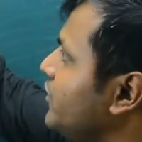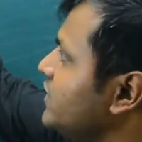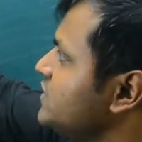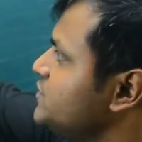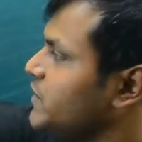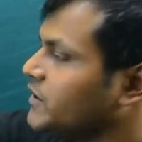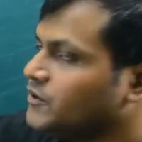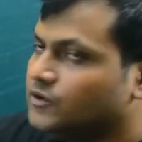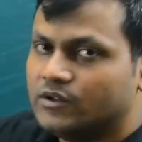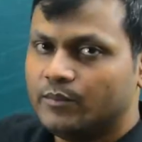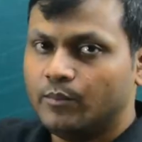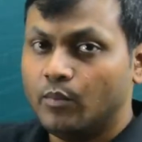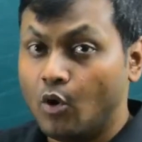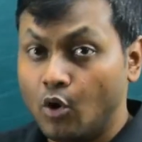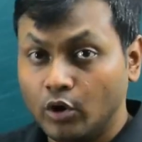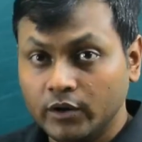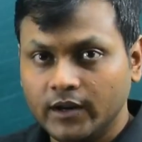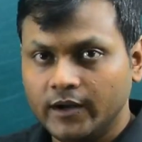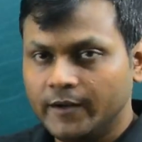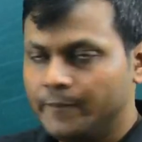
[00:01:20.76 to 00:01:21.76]
respect to the
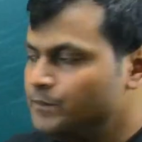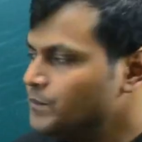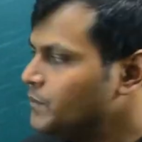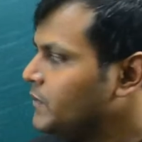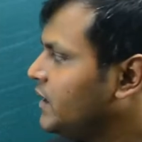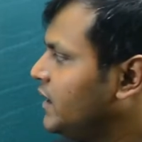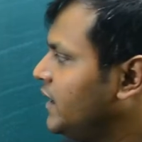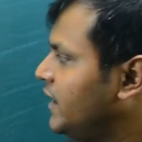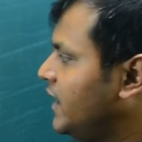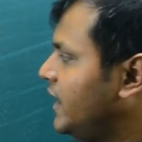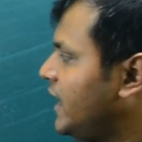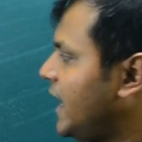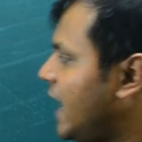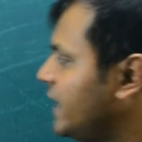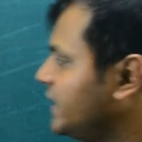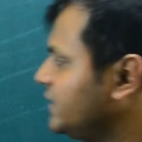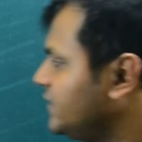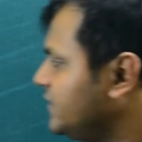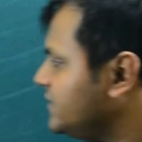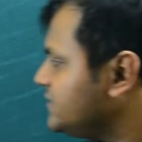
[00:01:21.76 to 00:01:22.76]
board.
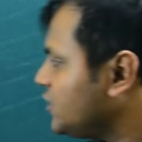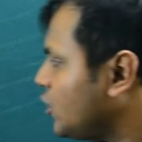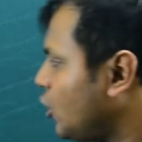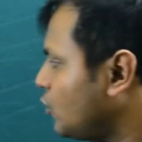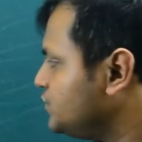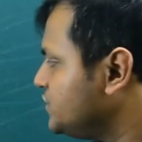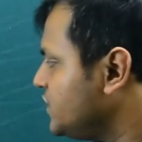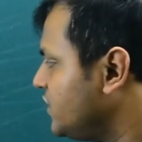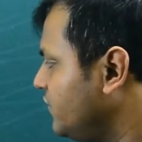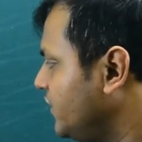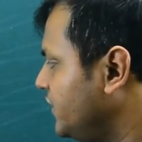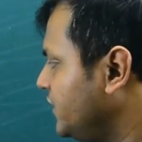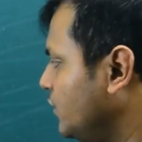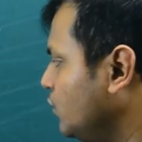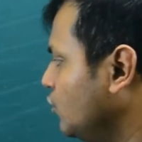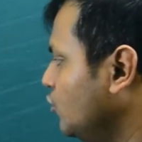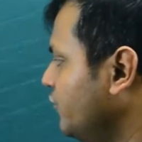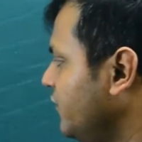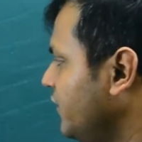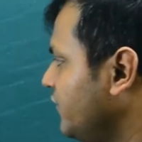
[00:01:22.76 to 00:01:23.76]
Another is an observer in the
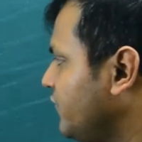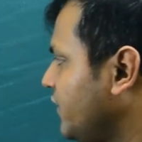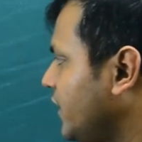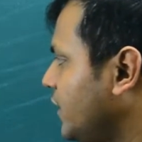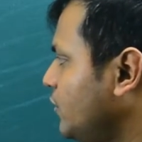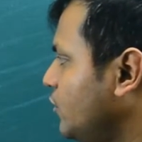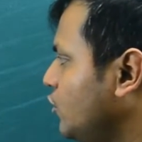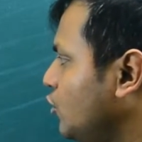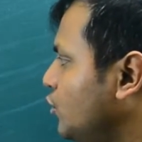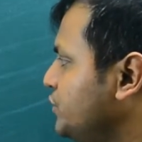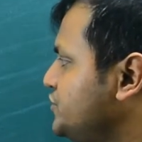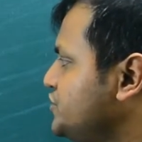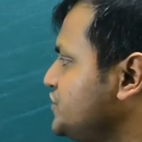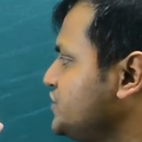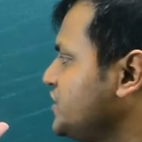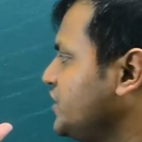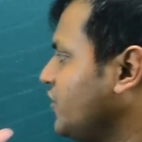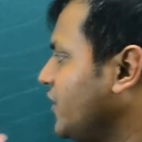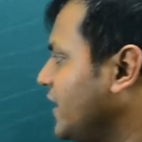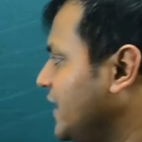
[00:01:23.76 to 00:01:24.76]
moving frame, which
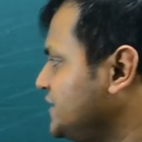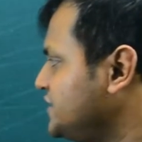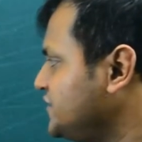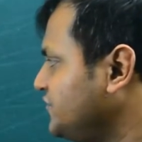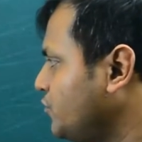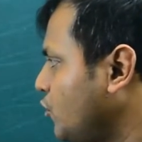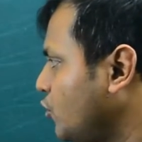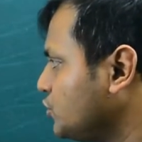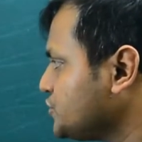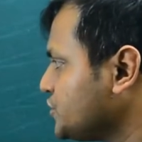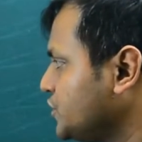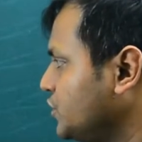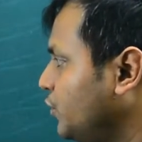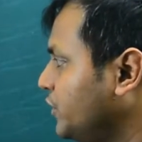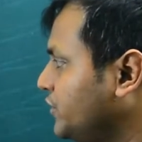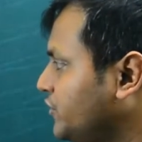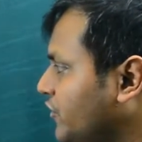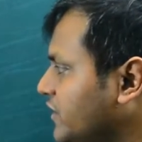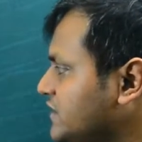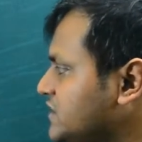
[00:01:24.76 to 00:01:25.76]
is in relative motion
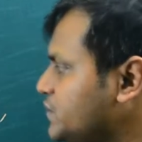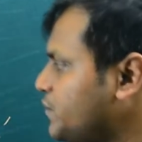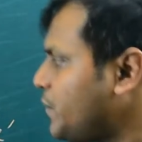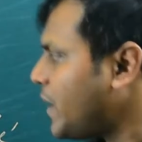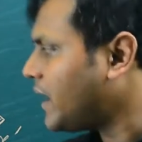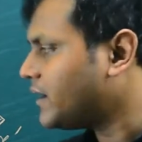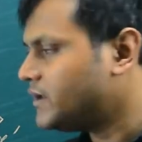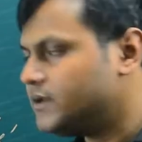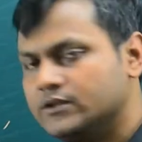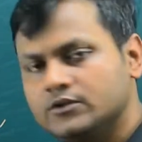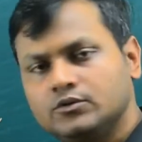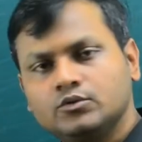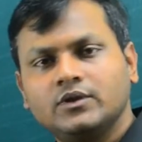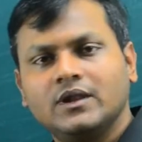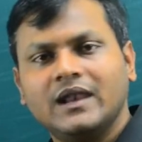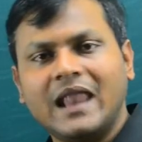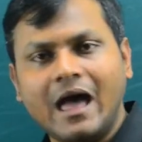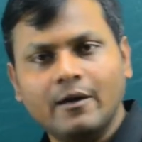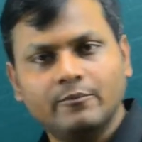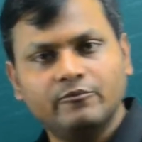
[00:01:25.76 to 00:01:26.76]
with respect to the
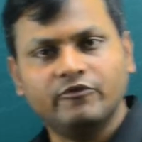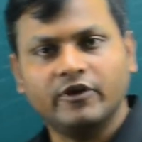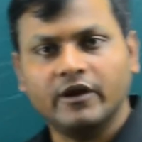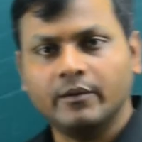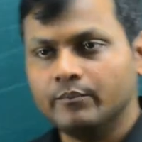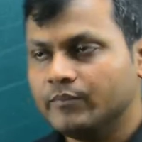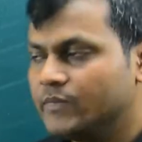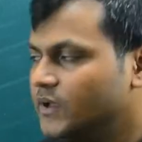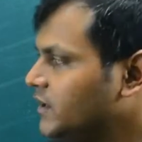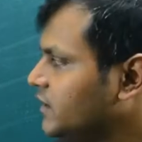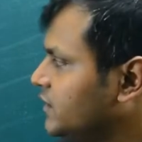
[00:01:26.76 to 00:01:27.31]
lab frame.